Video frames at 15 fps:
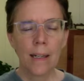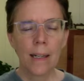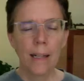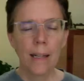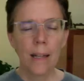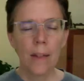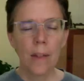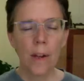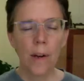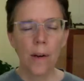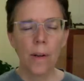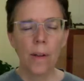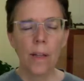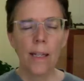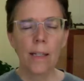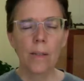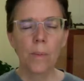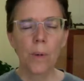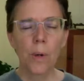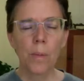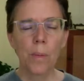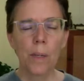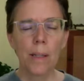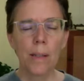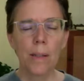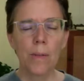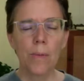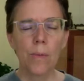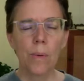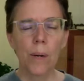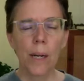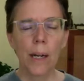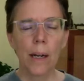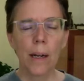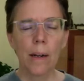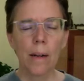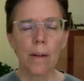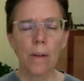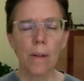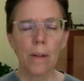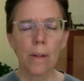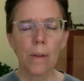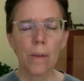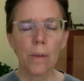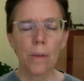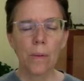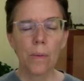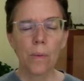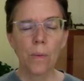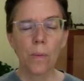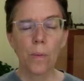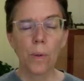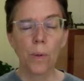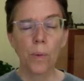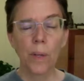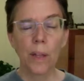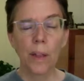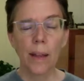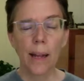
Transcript: Then there are these moments where we're with the